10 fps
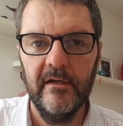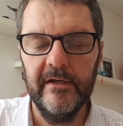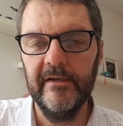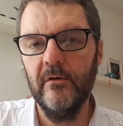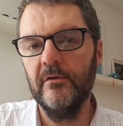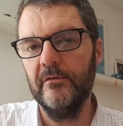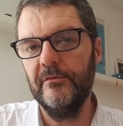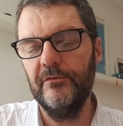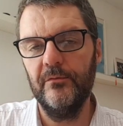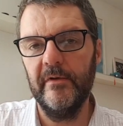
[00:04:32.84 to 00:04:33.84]
and they go
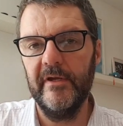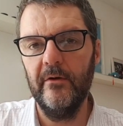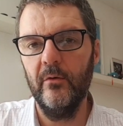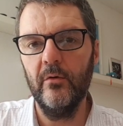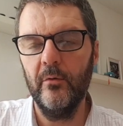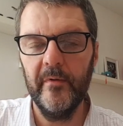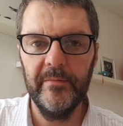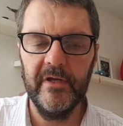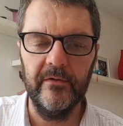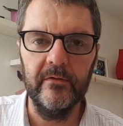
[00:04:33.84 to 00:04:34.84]
on to a local
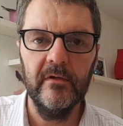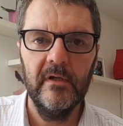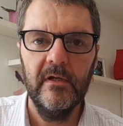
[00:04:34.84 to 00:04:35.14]
repeater